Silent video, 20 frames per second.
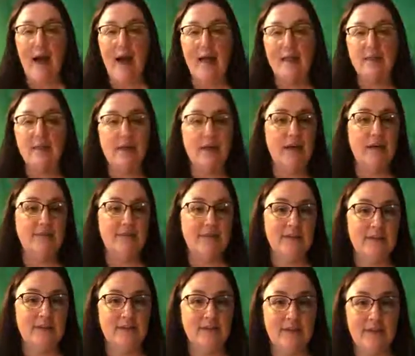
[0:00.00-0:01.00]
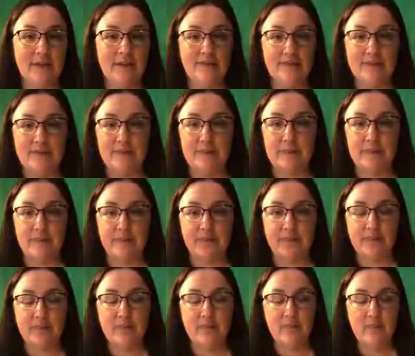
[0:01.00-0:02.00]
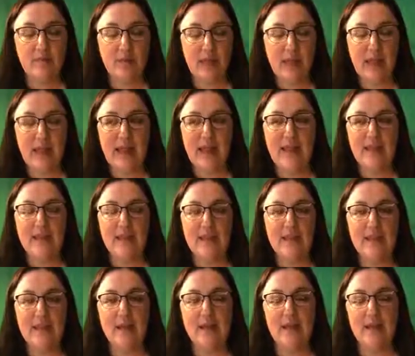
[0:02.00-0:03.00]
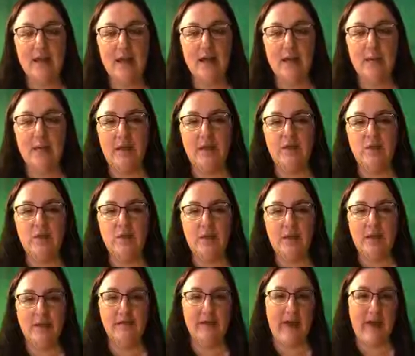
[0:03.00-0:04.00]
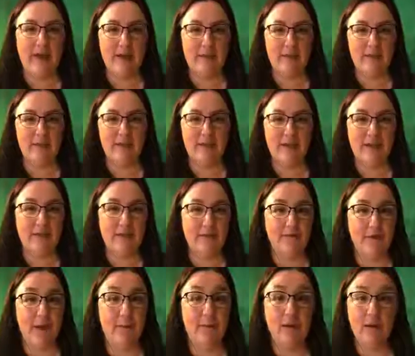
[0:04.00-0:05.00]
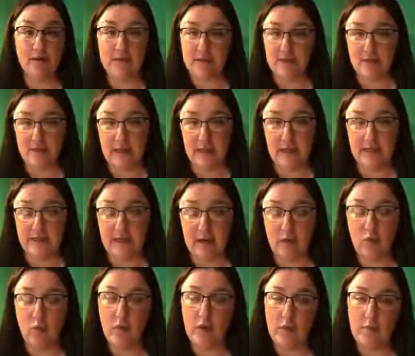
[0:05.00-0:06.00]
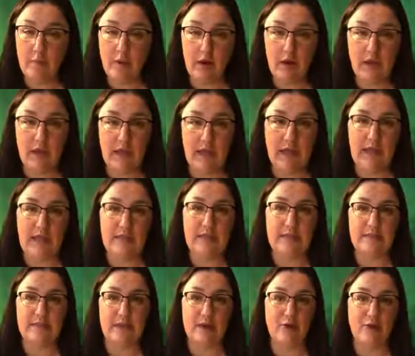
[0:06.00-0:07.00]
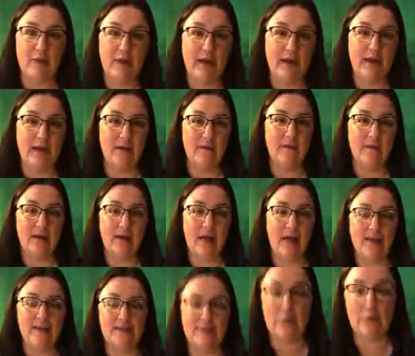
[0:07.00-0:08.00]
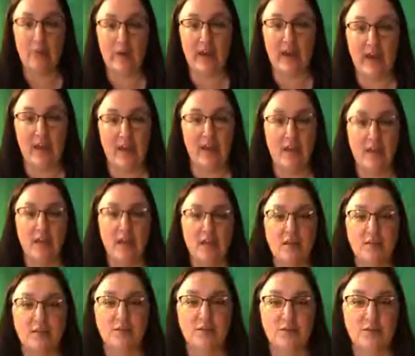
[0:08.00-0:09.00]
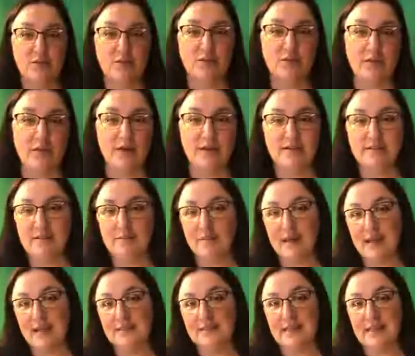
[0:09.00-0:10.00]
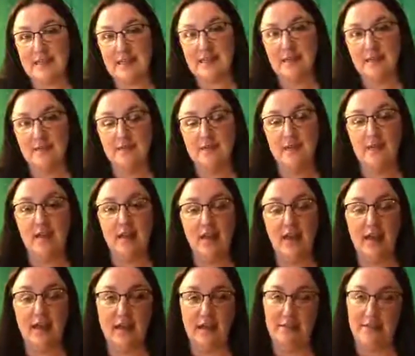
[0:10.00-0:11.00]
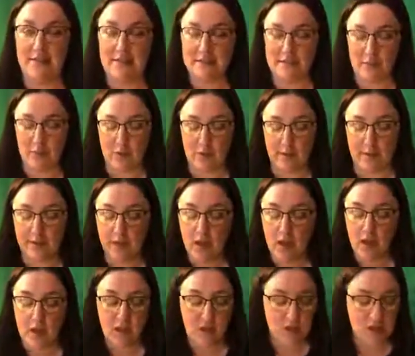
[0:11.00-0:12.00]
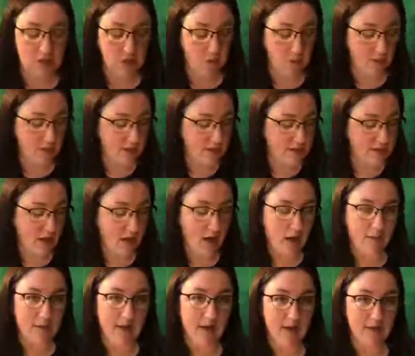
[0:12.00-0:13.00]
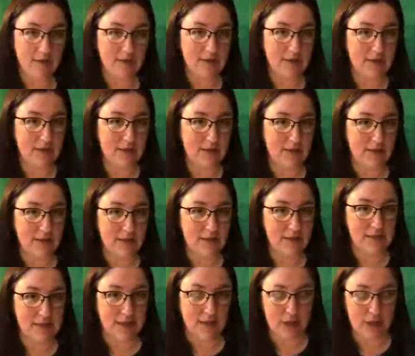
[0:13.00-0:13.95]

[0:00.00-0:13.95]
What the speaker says: I love to give gifts, and I think that it's really valuable to give a personal gift. And wood burning is a great and relaxing way to customize a gift and give it to someone. So we're going to talk about some of the things